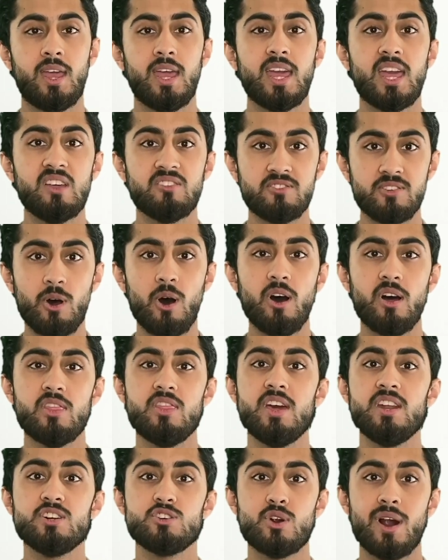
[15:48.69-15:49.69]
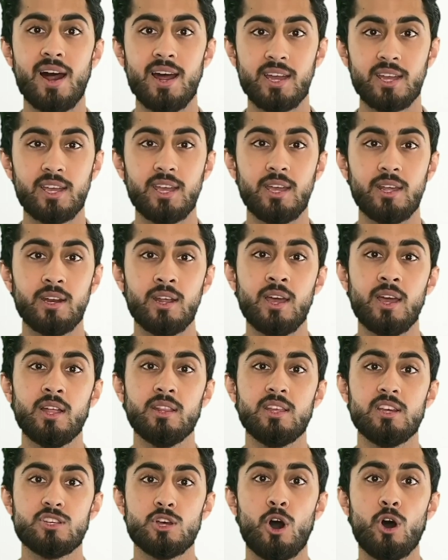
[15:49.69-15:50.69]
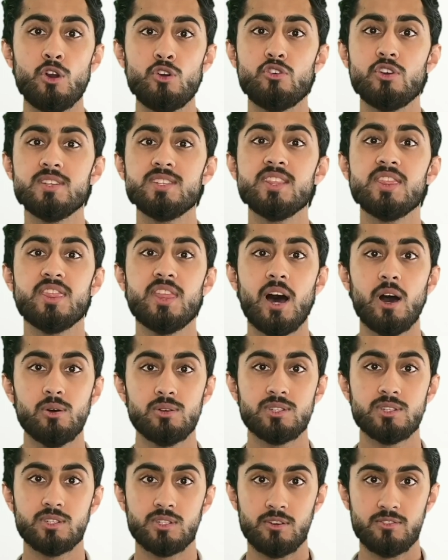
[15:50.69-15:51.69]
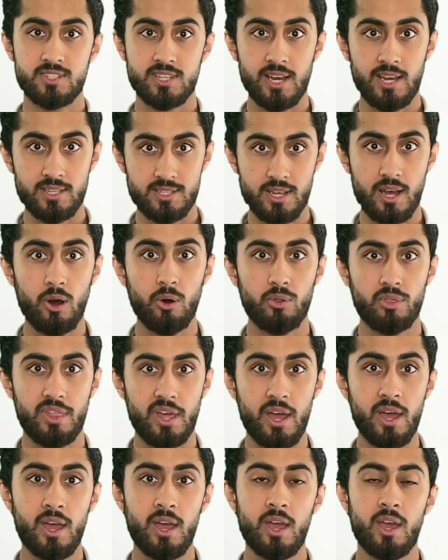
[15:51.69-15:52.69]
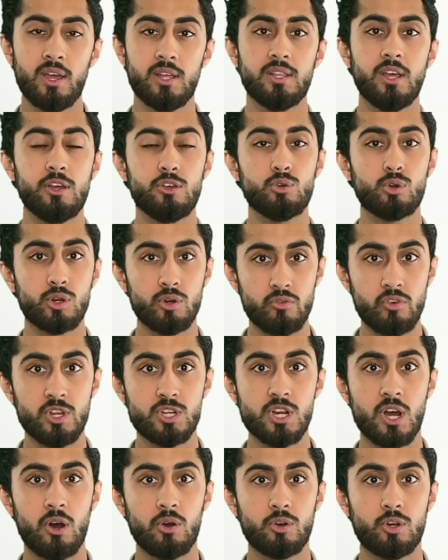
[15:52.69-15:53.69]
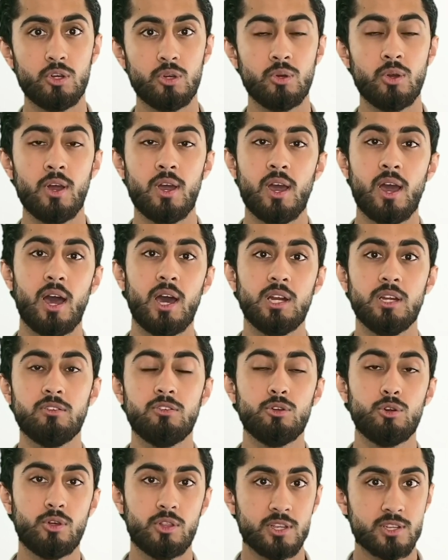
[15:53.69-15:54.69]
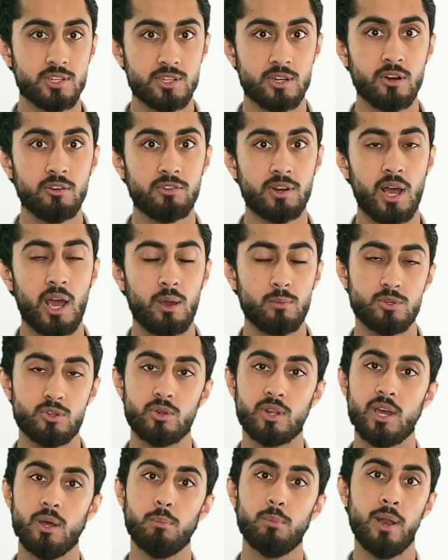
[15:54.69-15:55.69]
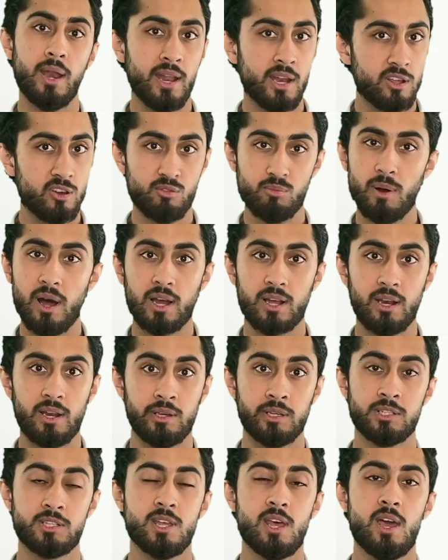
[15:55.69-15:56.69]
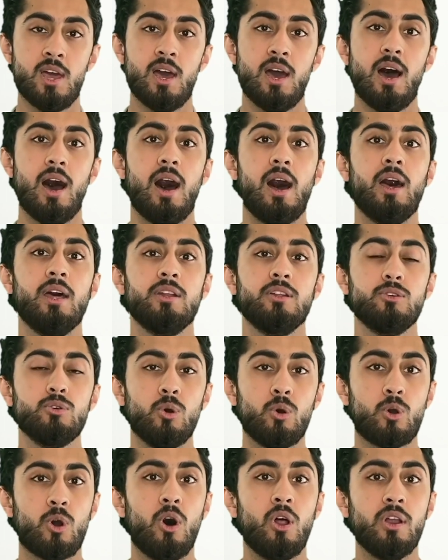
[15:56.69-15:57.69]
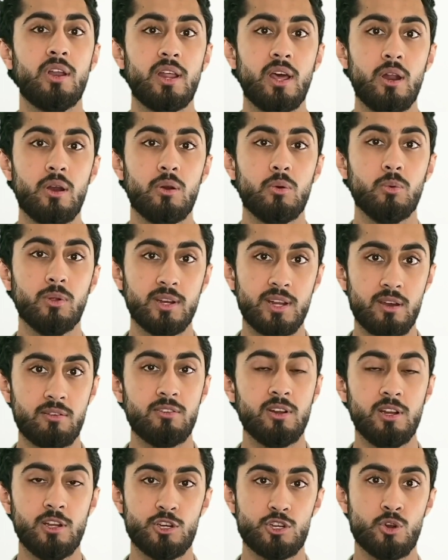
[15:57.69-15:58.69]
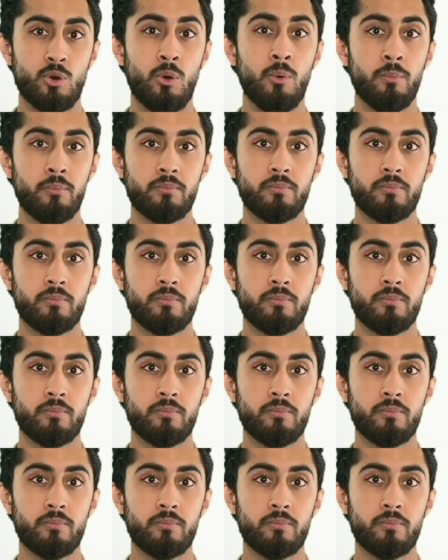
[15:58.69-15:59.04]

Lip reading: If not, then try again. There's hundreds and thousands of sites out there that you can reach out to, and if you do this enough times, you'll get plenty of backlinks and your content will definitely show.